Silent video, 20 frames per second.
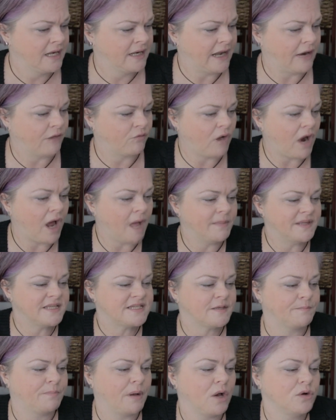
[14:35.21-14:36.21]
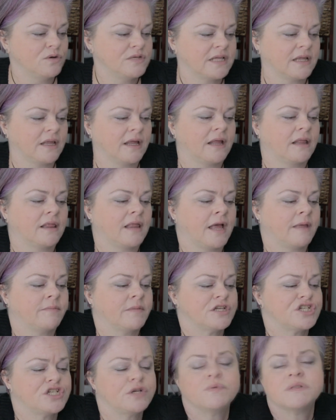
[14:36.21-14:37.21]
Now, Robyn supposedly claimed
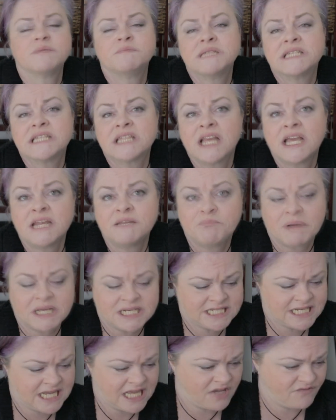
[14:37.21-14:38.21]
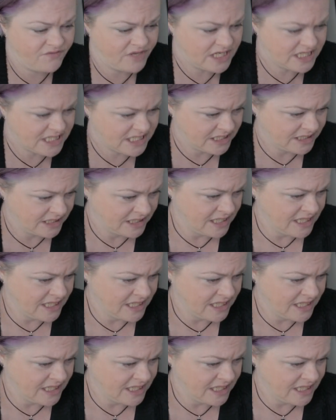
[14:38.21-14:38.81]
that she was misled by David